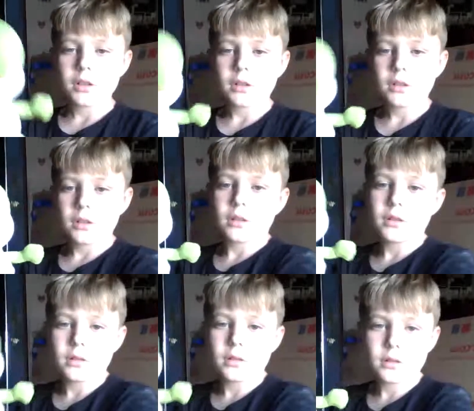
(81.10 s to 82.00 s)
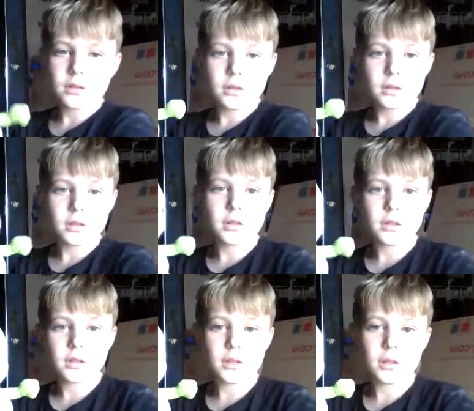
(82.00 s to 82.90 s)

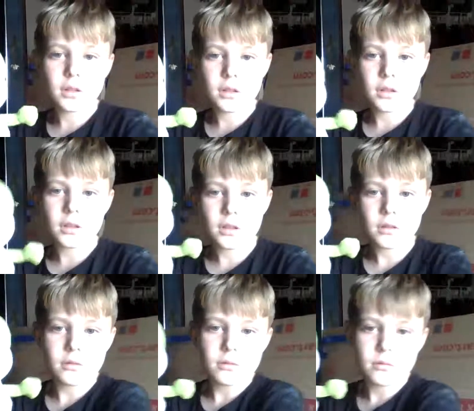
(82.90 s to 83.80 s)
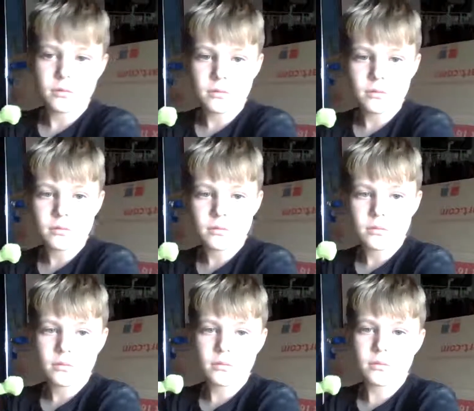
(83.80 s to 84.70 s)

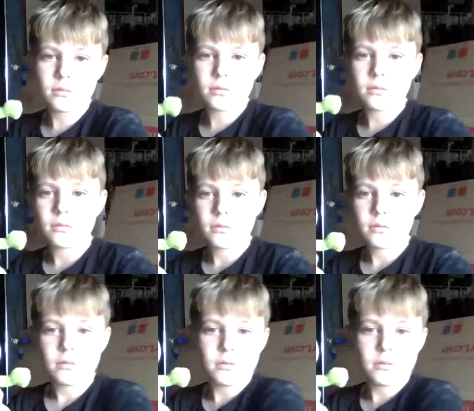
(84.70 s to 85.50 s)
No one is speaking in this clip.